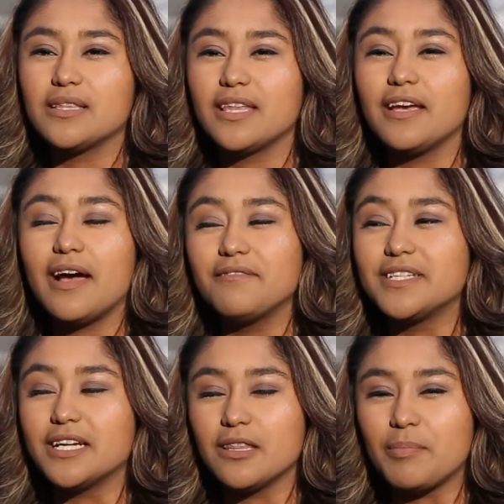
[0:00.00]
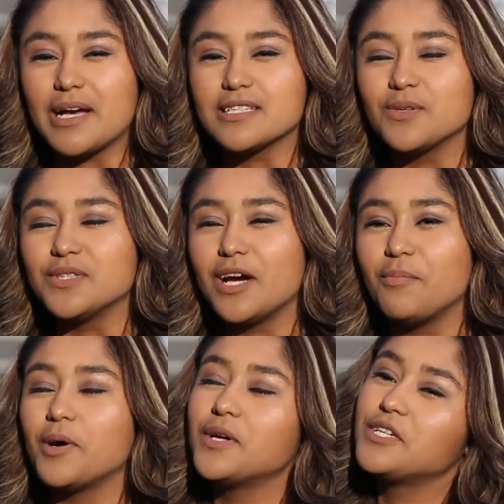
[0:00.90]
they have done in the past Sold
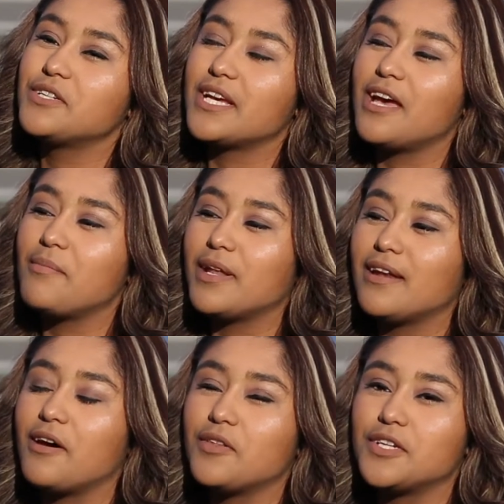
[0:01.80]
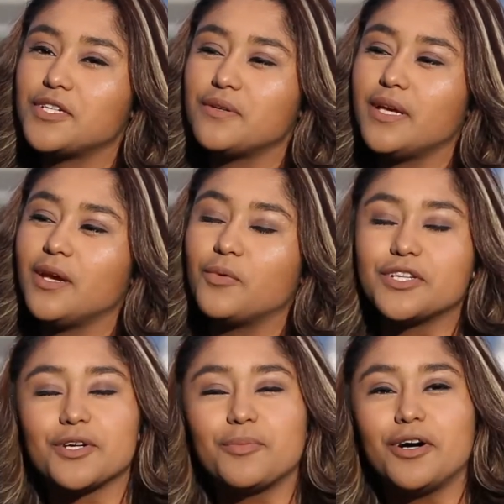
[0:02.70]
Out Poetry Jam, and now they're doing
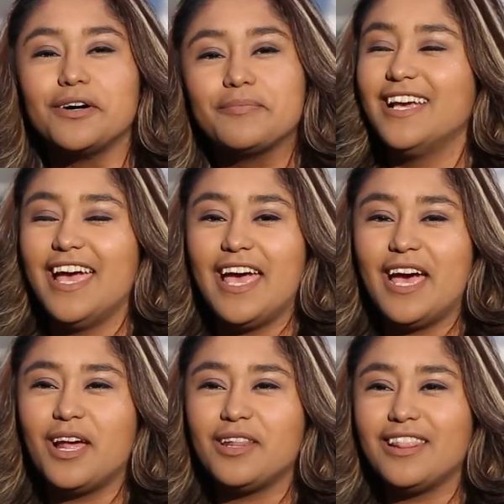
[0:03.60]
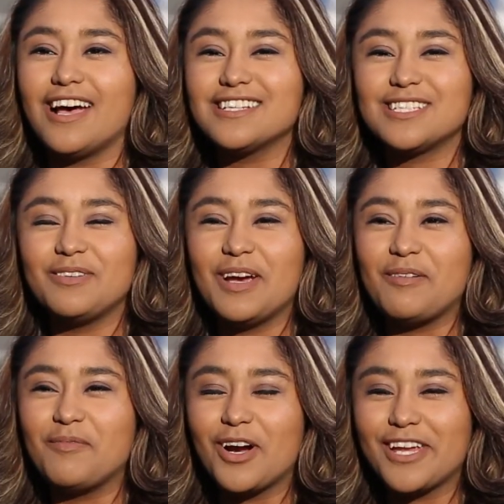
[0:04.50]
Winter Ball. And lastly, we
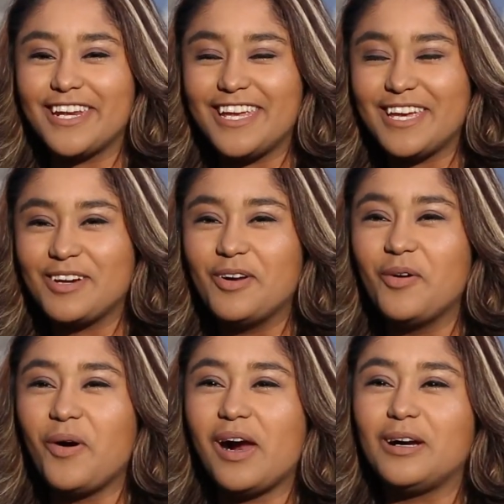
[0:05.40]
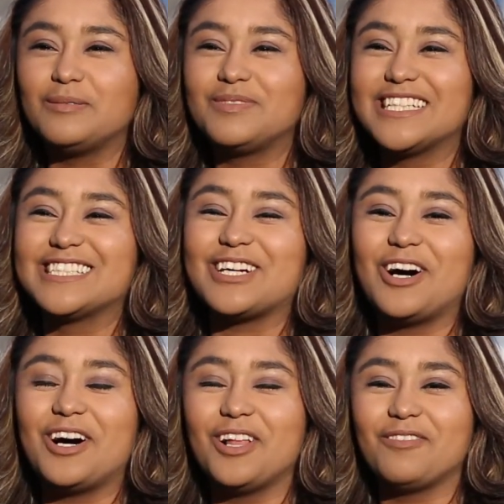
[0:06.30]
have marketing, who does
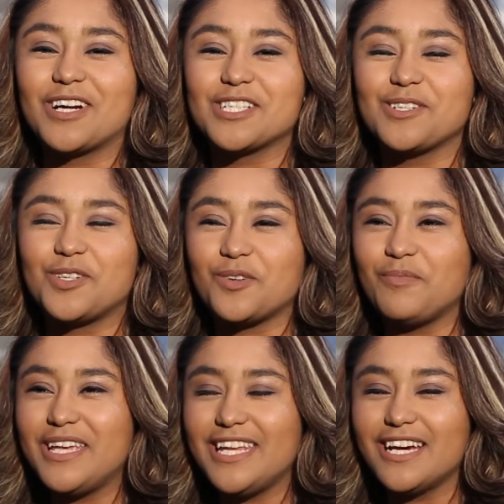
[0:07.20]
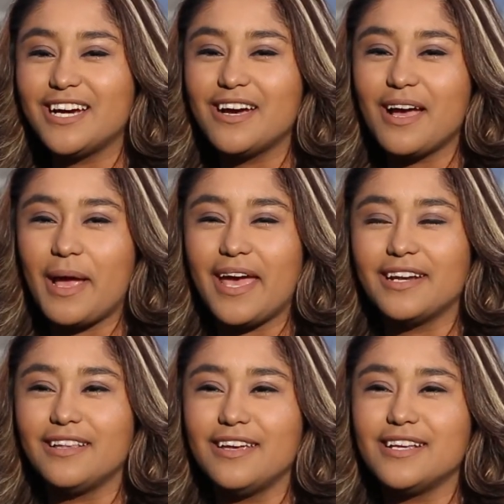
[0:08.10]
all of our social media
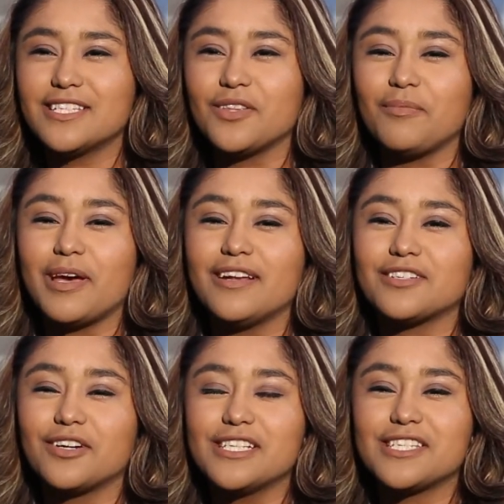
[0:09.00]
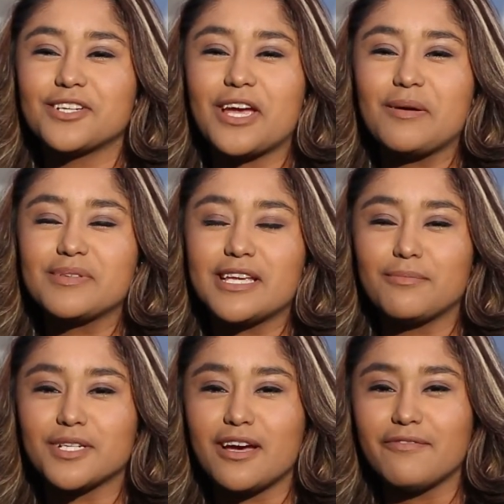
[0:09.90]
handling. So they manage our Instagram,
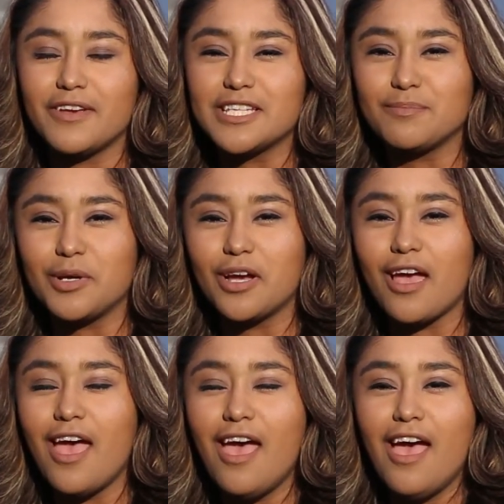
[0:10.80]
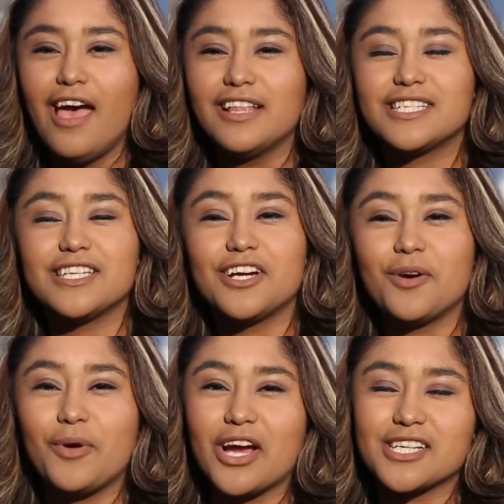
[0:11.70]
Snapchat, Facebook. This
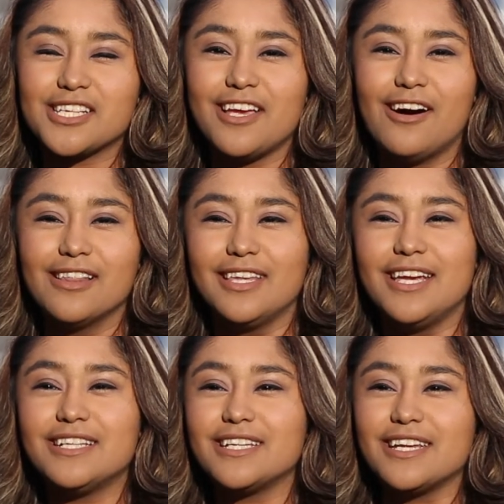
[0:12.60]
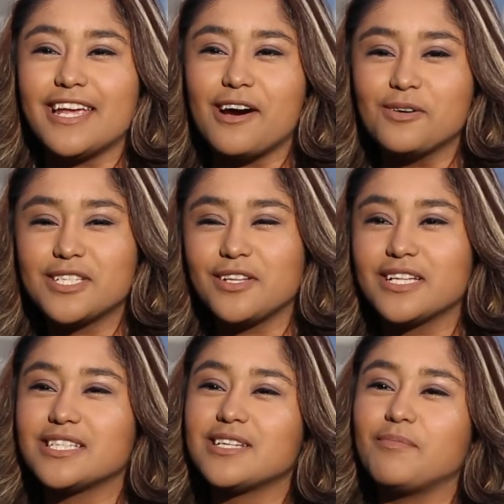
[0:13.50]
year, we're actually on LinkedIn now, so
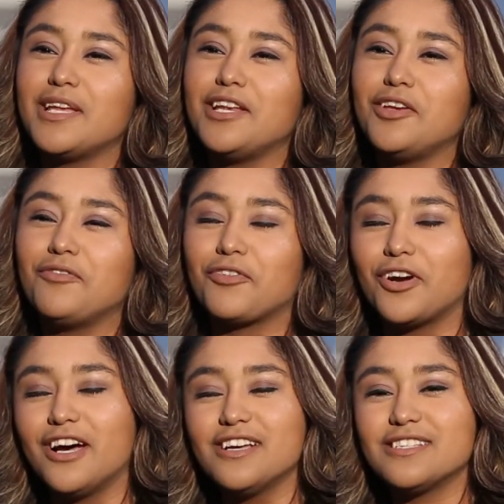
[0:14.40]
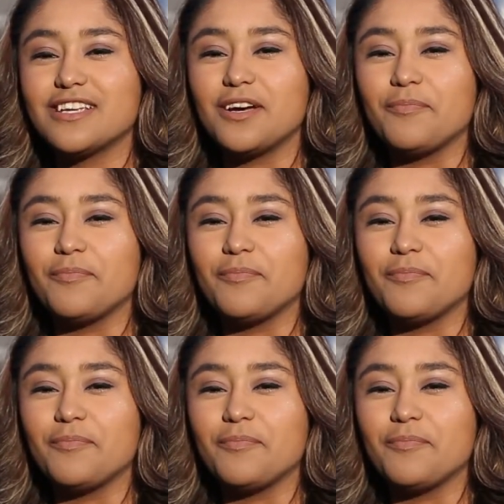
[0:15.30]
that's something new for us.